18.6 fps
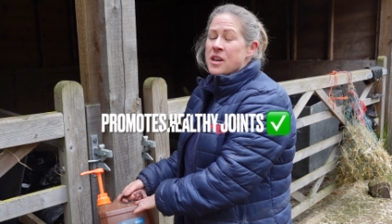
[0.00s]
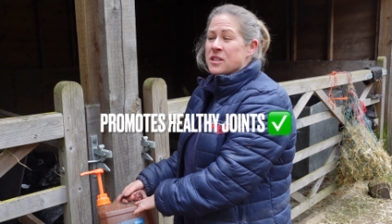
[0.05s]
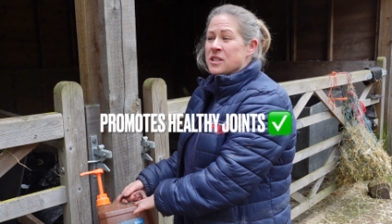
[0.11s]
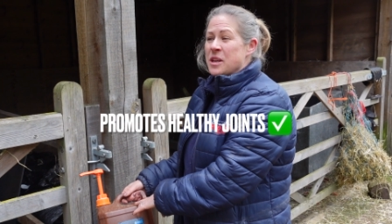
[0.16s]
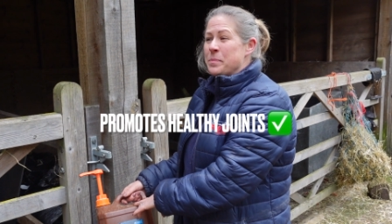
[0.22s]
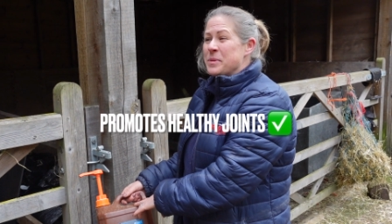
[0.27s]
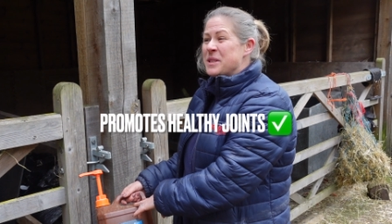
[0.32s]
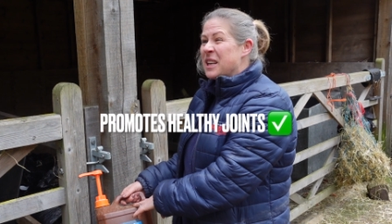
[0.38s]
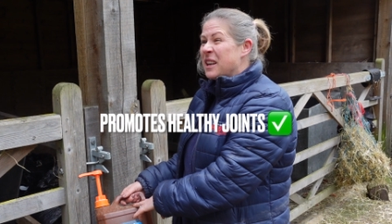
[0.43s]

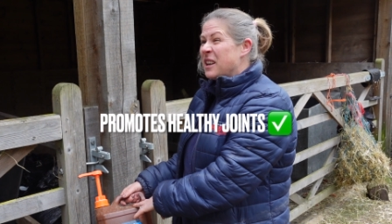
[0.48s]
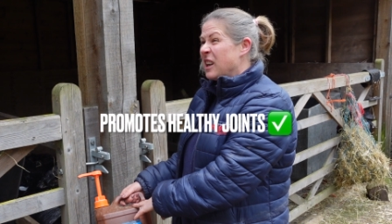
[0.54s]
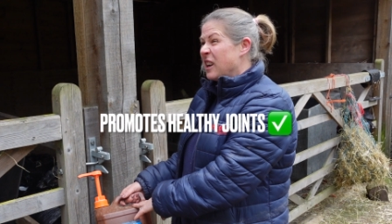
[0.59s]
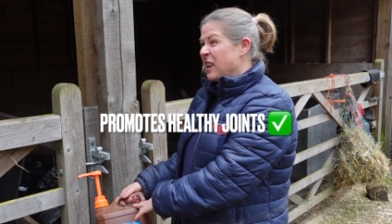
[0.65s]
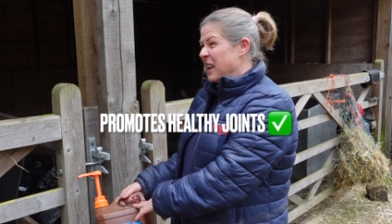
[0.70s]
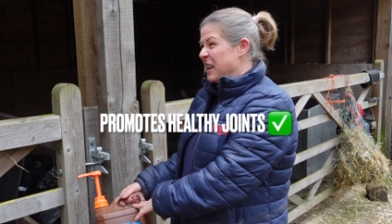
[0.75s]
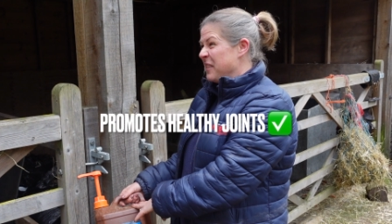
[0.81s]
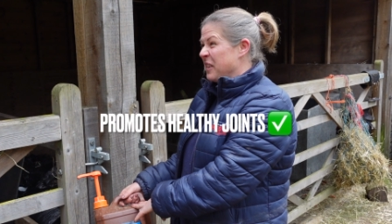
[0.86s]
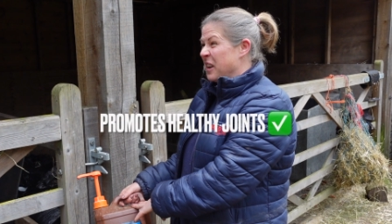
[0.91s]
So
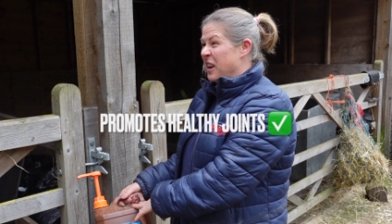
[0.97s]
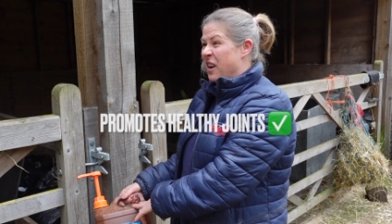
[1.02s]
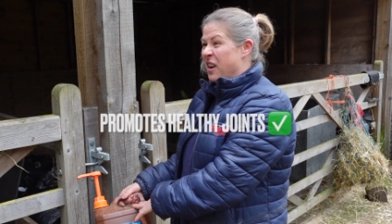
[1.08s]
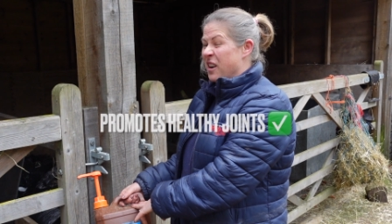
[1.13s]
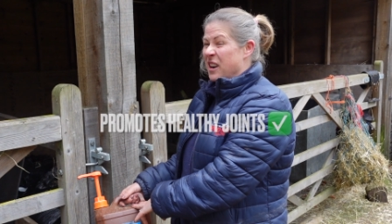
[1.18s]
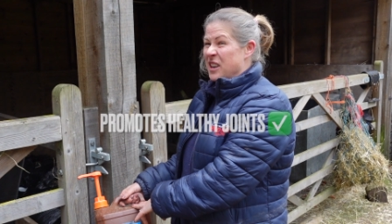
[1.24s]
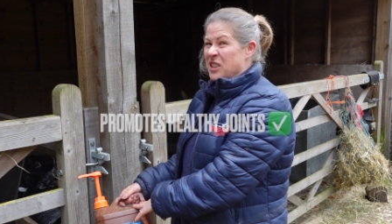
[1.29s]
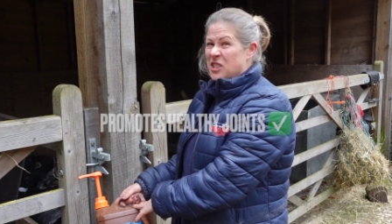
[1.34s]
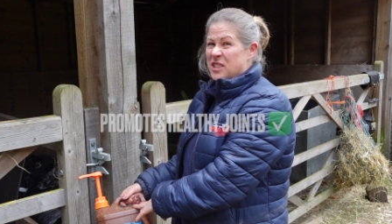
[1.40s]
particularly for
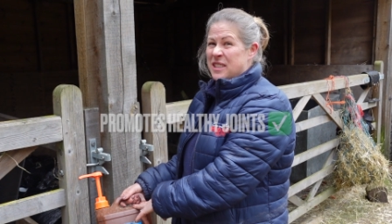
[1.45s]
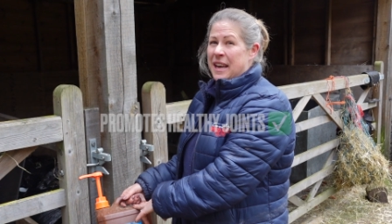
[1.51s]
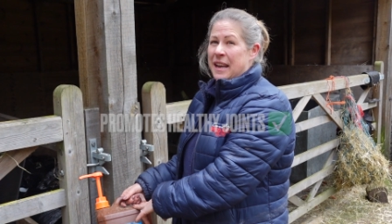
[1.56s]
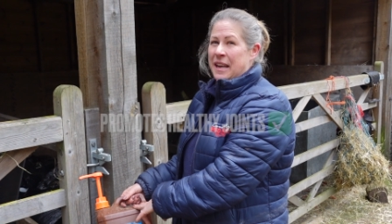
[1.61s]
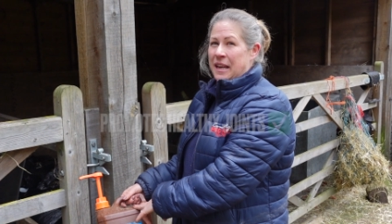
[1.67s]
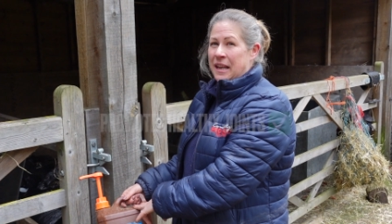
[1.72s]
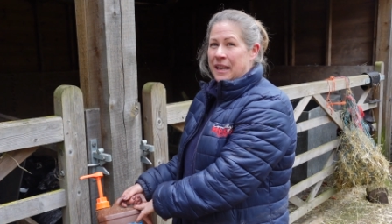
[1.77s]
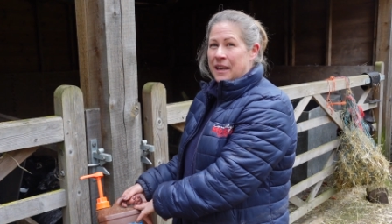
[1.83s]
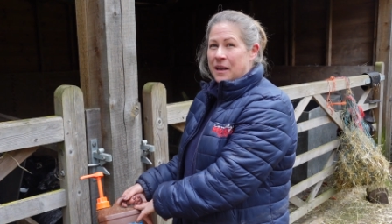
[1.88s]
Lara, she's
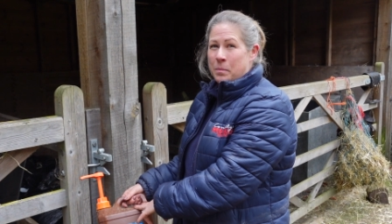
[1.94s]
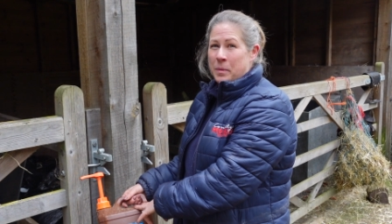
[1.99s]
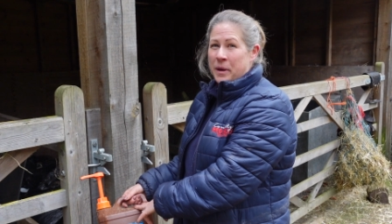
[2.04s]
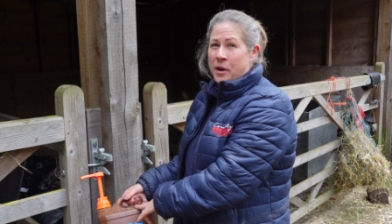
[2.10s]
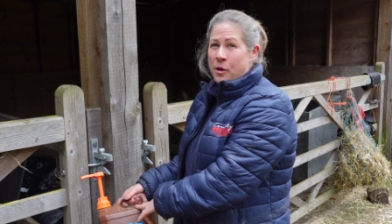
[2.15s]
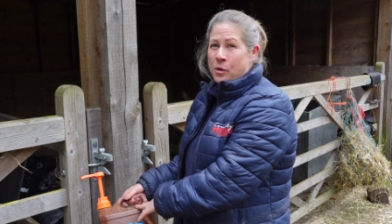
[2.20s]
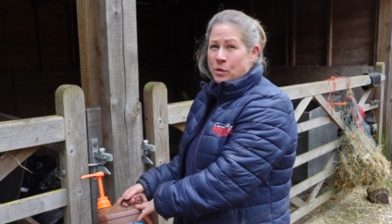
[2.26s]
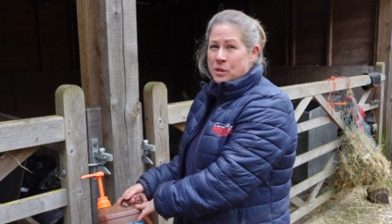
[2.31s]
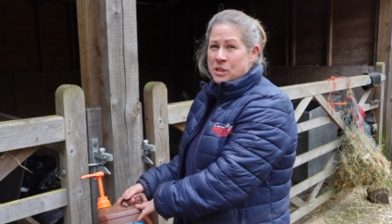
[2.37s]
getting a little
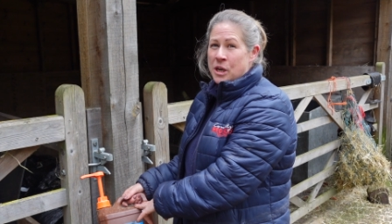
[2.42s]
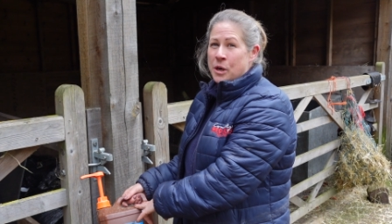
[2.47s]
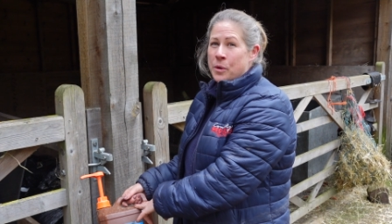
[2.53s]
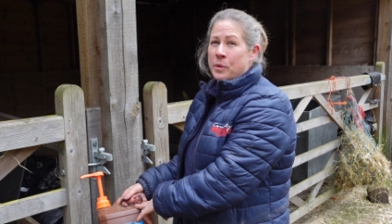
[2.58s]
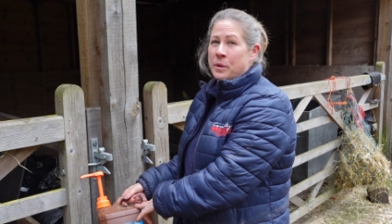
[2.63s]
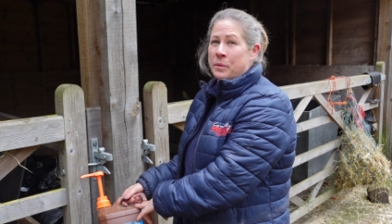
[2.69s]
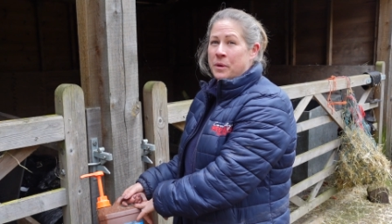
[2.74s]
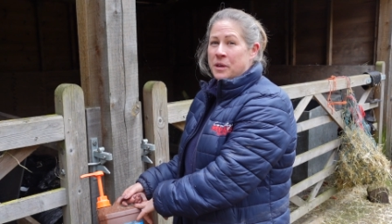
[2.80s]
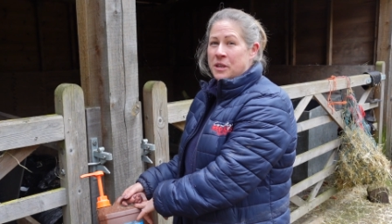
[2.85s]
bit older.
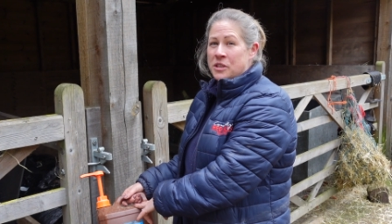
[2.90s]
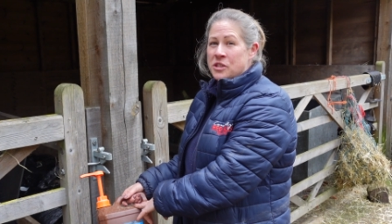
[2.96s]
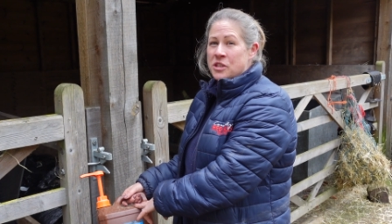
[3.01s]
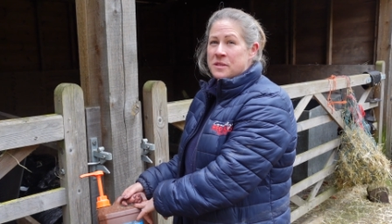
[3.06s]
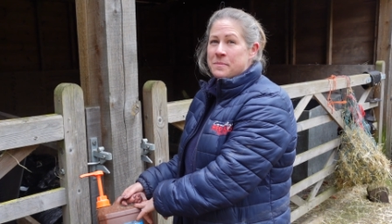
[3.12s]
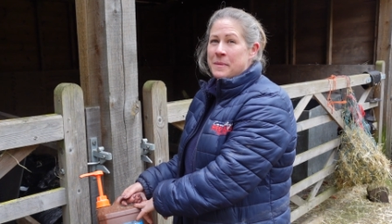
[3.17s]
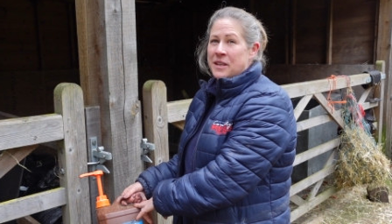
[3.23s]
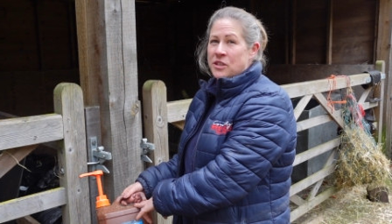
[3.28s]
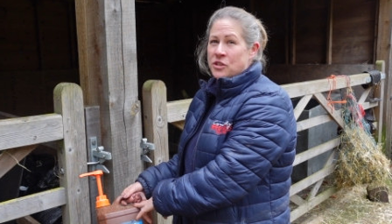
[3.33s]
We want to
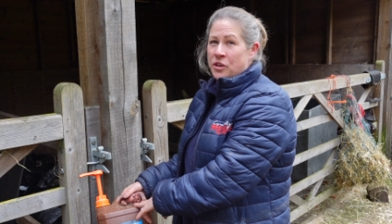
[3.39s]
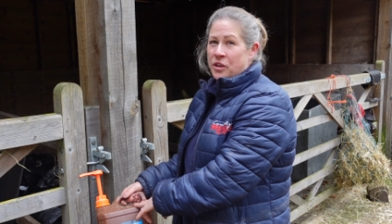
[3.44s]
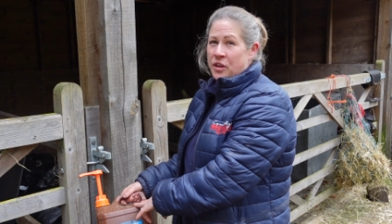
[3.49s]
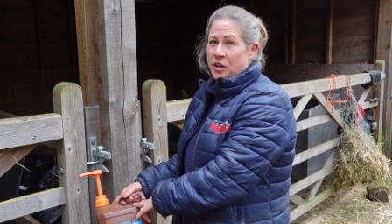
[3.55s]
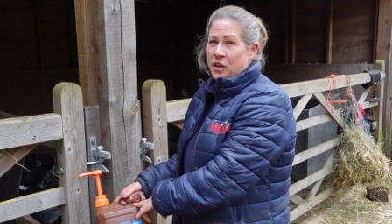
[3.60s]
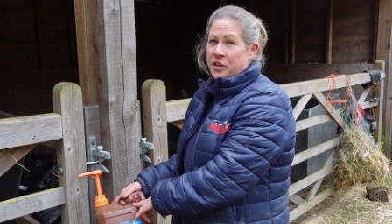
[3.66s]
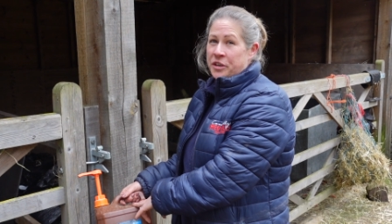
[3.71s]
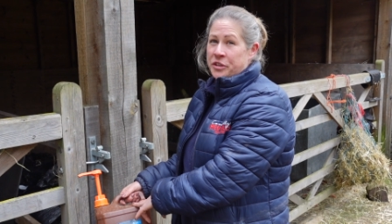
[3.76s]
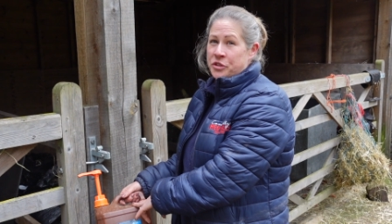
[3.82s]
just make sure
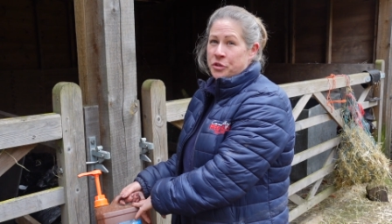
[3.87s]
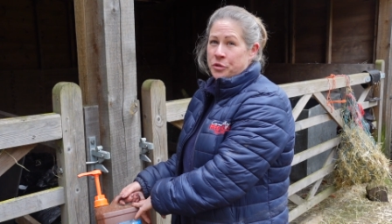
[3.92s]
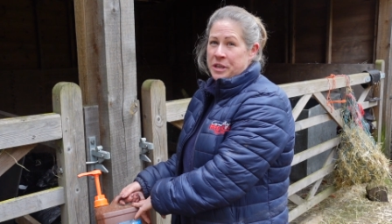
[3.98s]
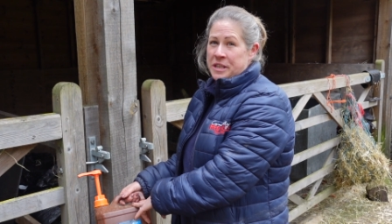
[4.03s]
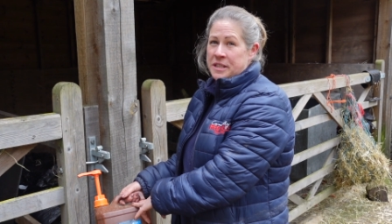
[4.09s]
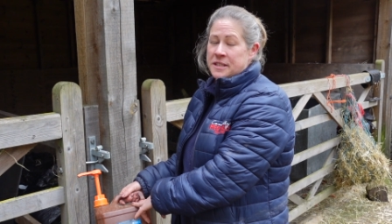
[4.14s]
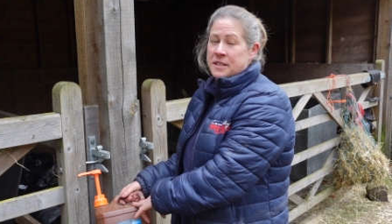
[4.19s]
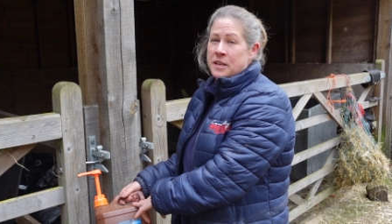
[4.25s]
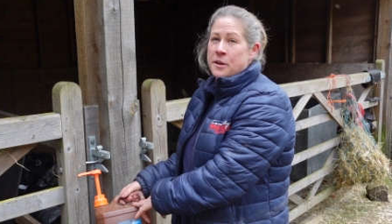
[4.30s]
that her
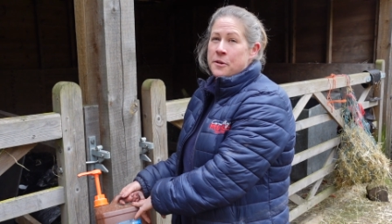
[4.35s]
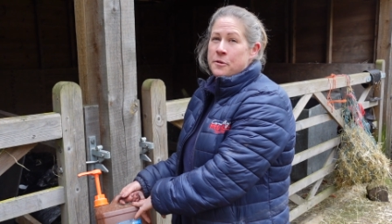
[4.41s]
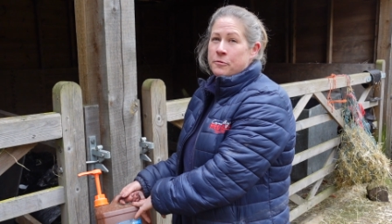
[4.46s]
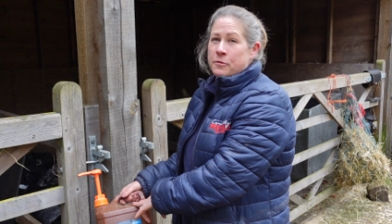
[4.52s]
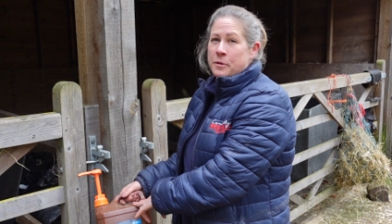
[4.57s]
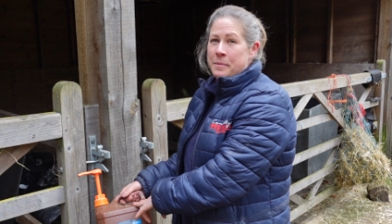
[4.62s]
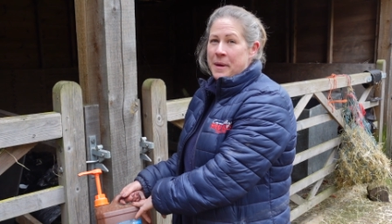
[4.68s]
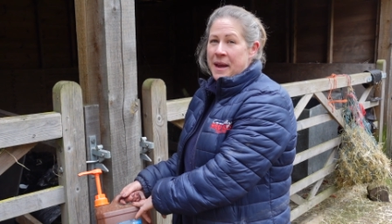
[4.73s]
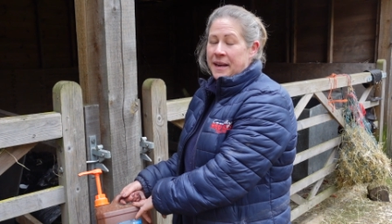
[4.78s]
joints
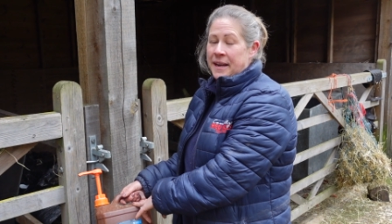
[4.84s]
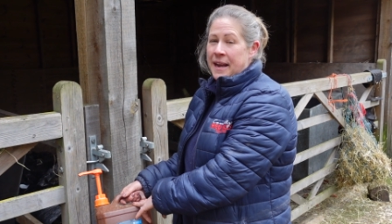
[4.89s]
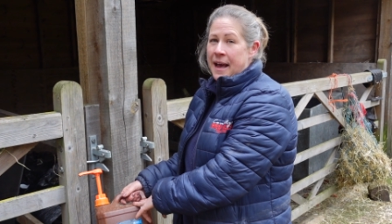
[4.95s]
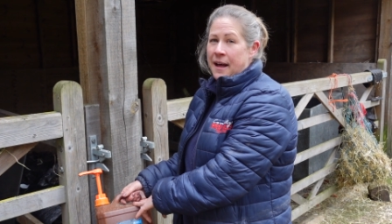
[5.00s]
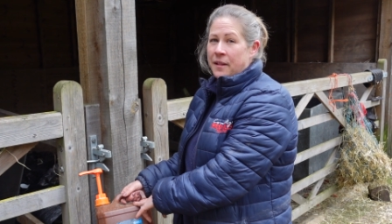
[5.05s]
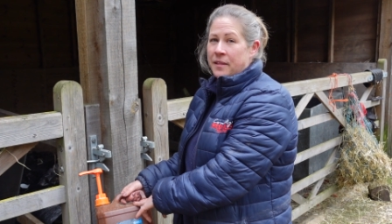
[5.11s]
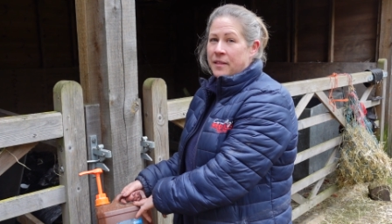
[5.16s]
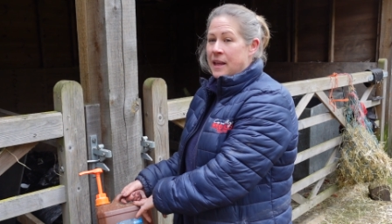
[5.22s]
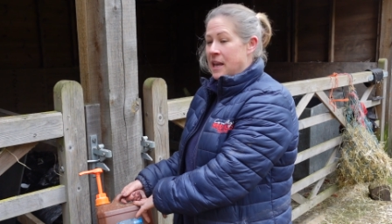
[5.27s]
remain
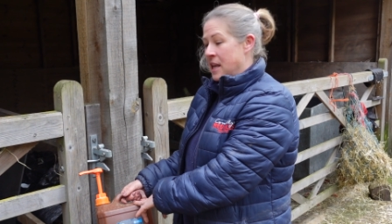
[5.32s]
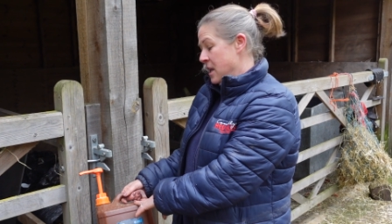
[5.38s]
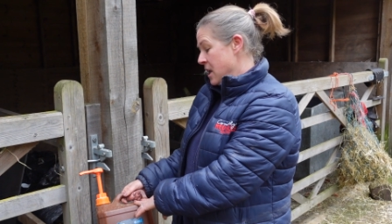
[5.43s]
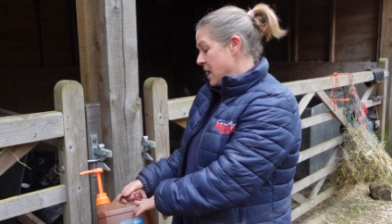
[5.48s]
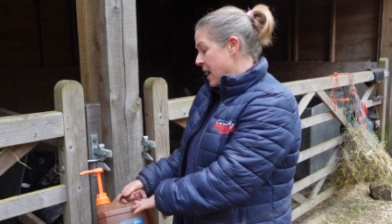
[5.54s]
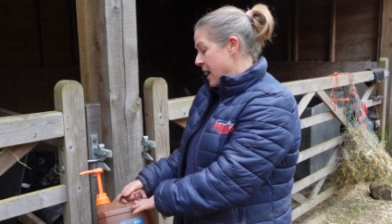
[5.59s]
healthy.